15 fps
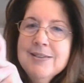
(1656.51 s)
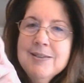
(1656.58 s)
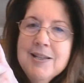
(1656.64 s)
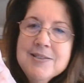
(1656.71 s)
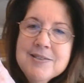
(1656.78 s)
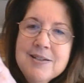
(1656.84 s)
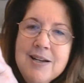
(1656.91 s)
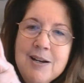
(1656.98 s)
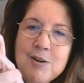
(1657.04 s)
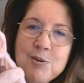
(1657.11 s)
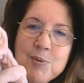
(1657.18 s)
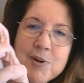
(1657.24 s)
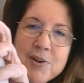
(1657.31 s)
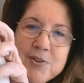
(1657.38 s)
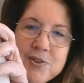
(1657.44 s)
That's not how it
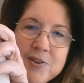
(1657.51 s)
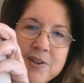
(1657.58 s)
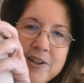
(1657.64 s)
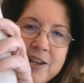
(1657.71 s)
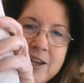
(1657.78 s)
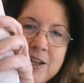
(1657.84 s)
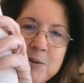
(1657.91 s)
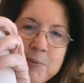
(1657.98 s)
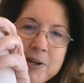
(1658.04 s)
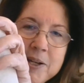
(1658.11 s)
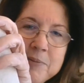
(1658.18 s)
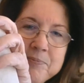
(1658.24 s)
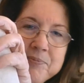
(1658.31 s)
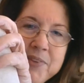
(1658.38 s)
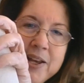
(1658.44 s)
works. Anyway,